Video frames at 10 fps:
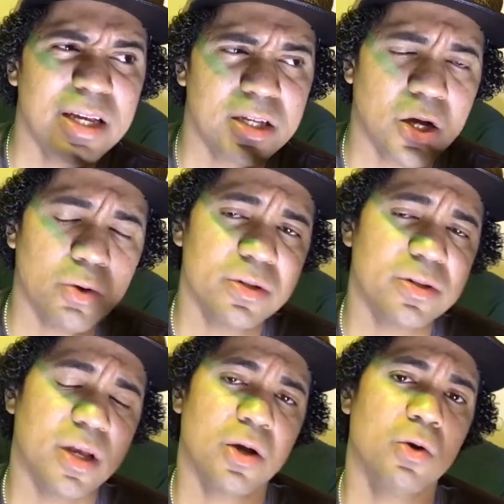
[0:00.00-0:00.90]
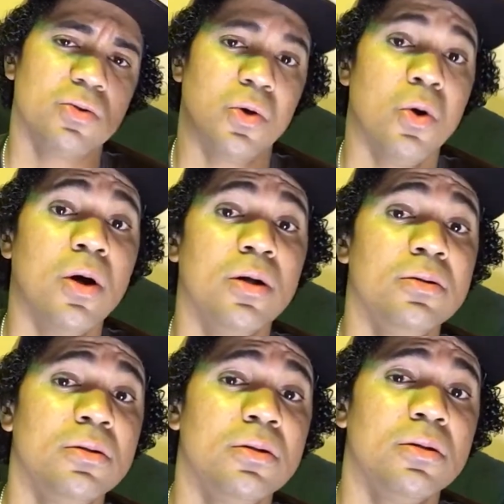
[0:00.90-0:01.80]
Golden State goes
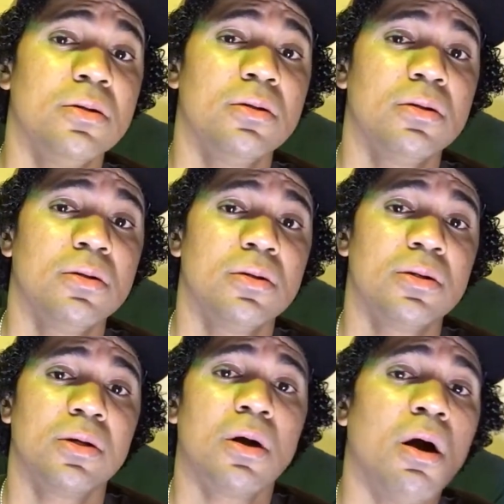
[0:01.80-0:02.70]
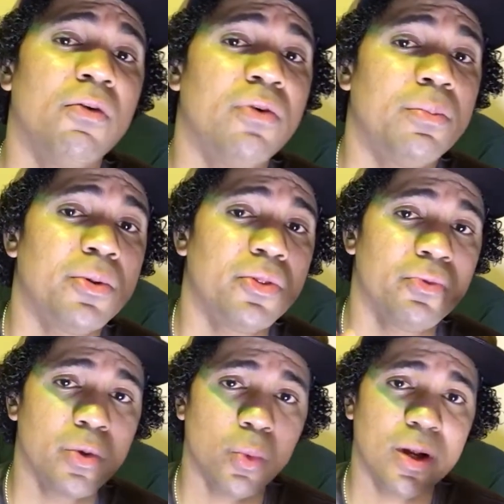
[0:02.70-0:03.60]
on to cough up a
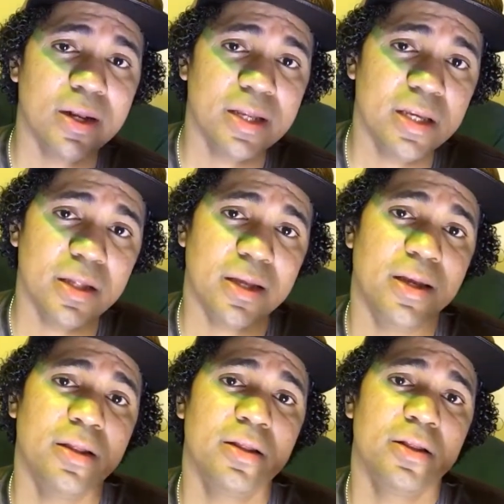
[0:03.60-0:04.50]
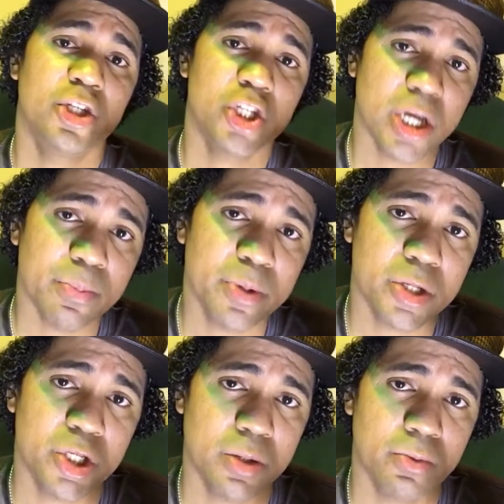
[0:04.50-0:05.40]
3-1 lead in the
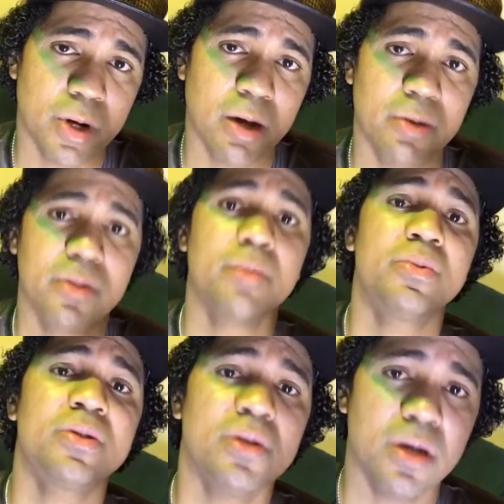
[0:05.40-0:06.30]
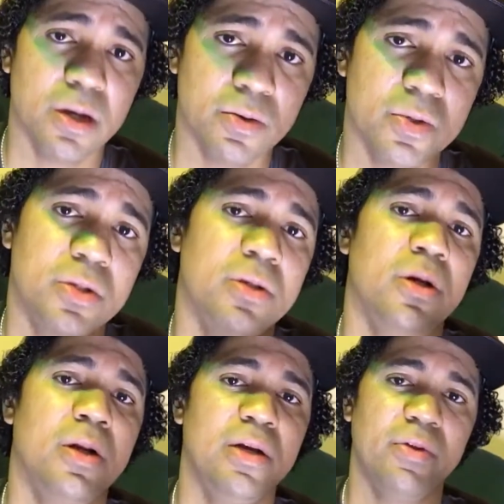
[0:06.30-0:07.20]
championship round themselves to the
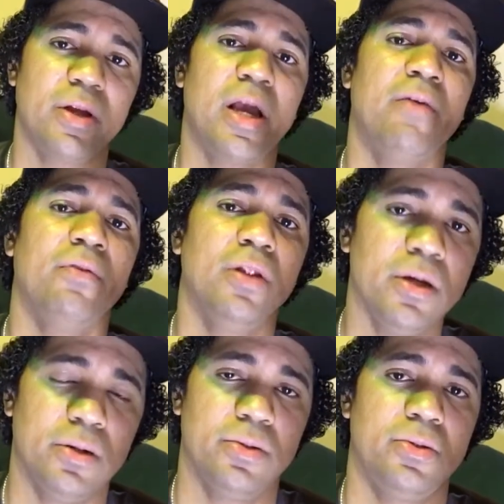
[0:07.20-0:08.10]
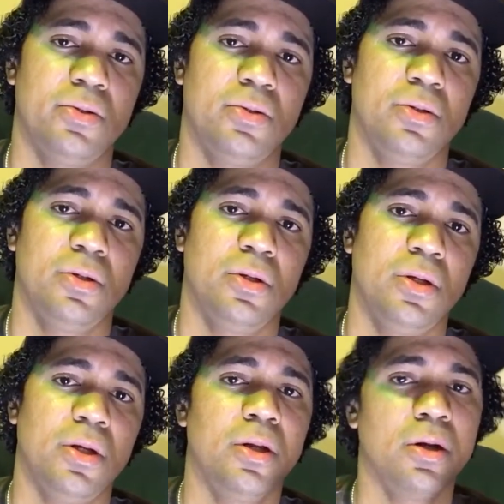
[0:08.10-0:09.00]
Cleveland Cavaliers.
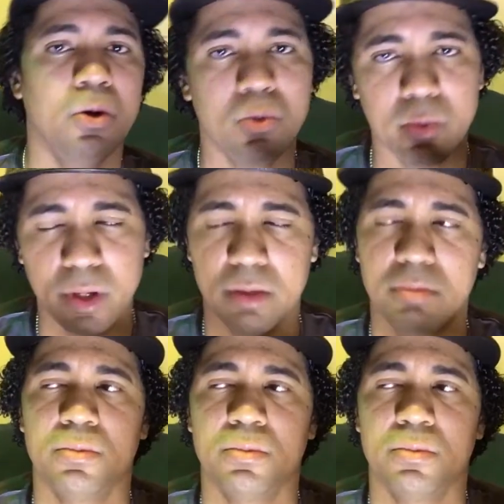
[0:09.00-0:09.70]
You know, with